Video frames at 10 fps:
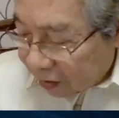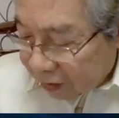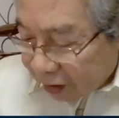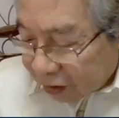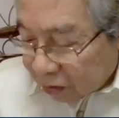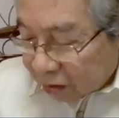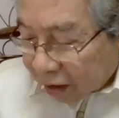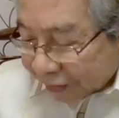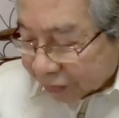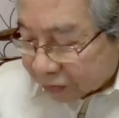yet no
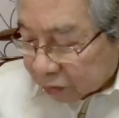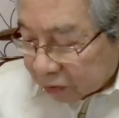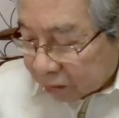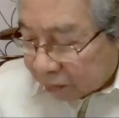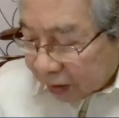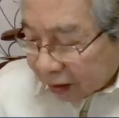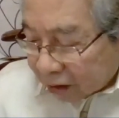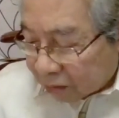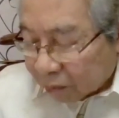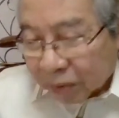house will be
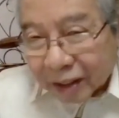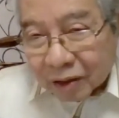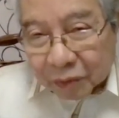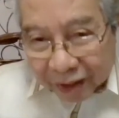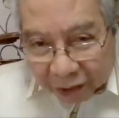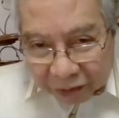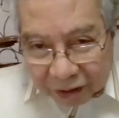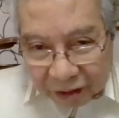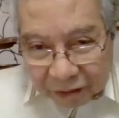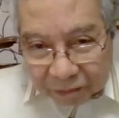complete
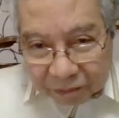without it?